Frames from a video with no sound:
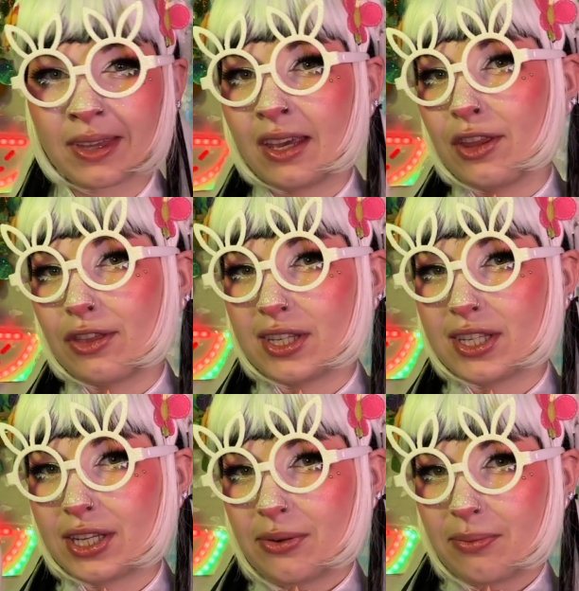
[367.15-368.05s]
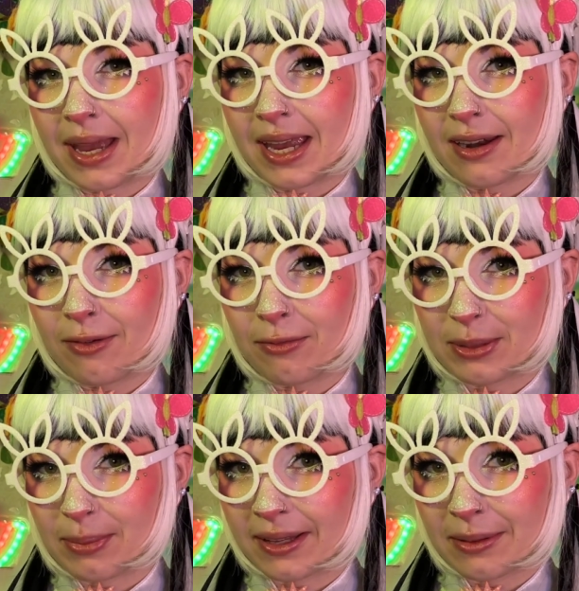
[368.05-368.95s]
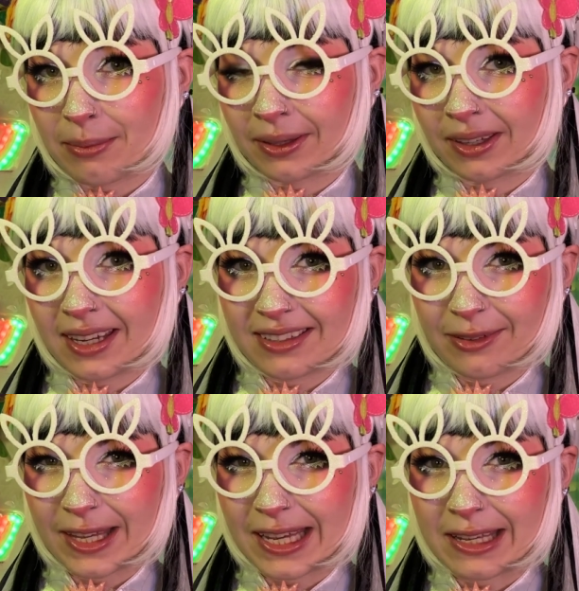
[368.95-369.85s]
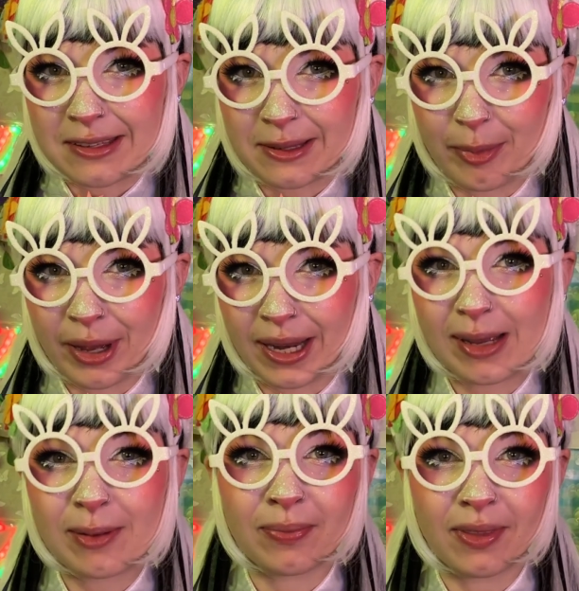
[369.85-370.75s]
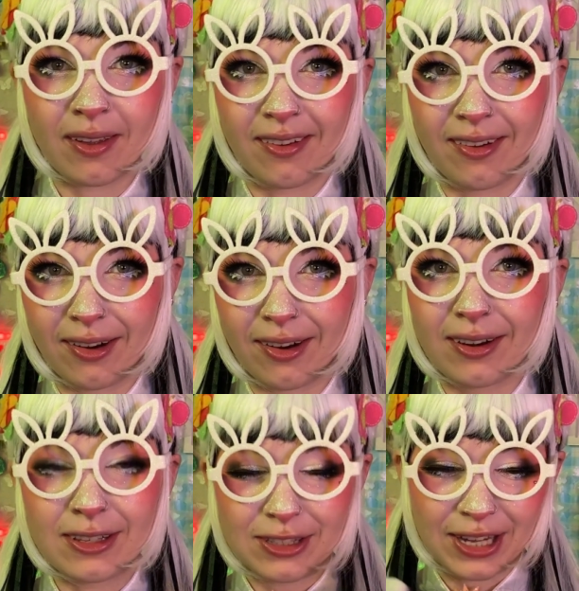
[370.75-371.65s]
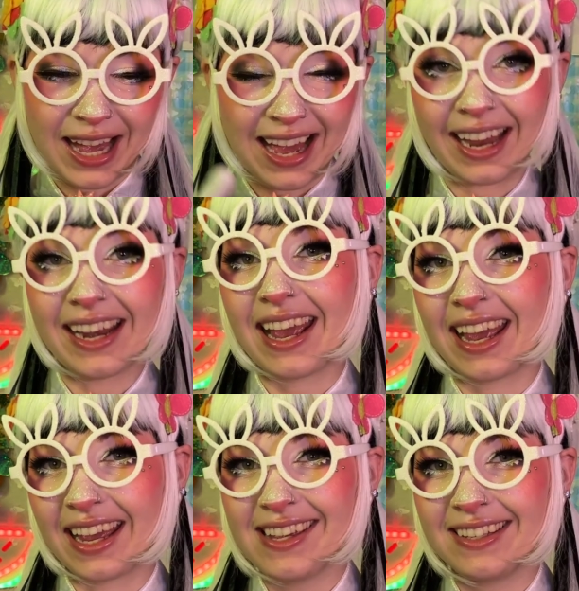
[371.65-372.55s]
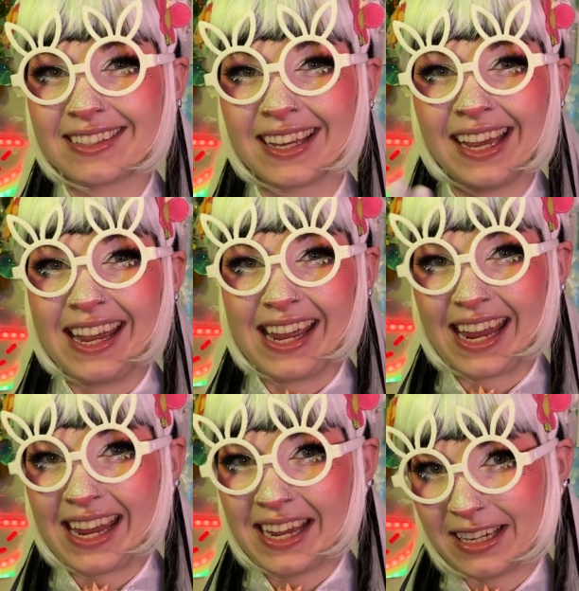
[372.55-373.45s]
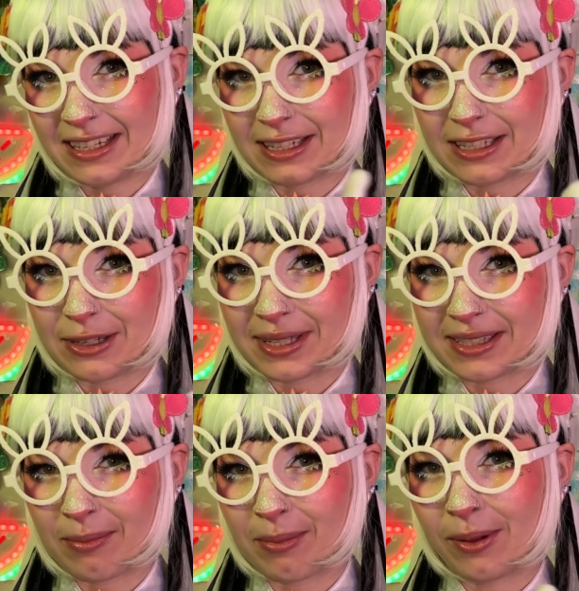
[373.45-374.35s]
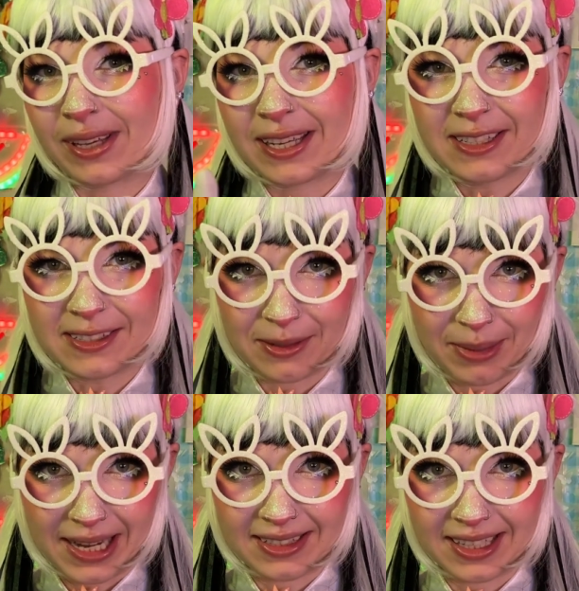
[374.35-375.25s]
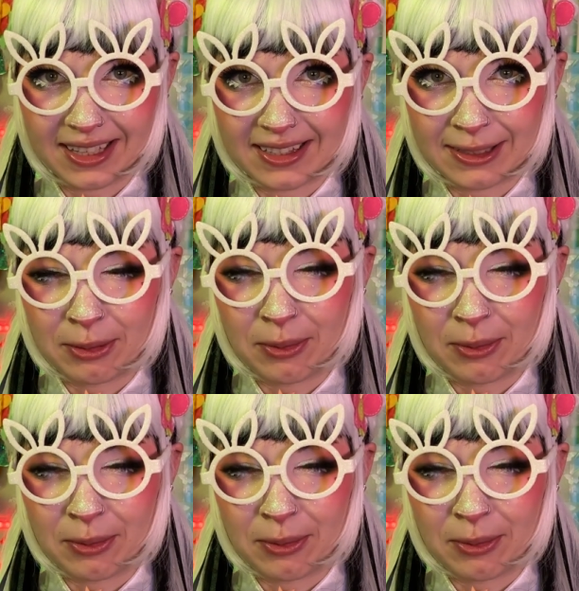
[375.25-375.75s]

The two main responsibilities of the Easter bunny are to hide eggs and to assemble Easter baskets.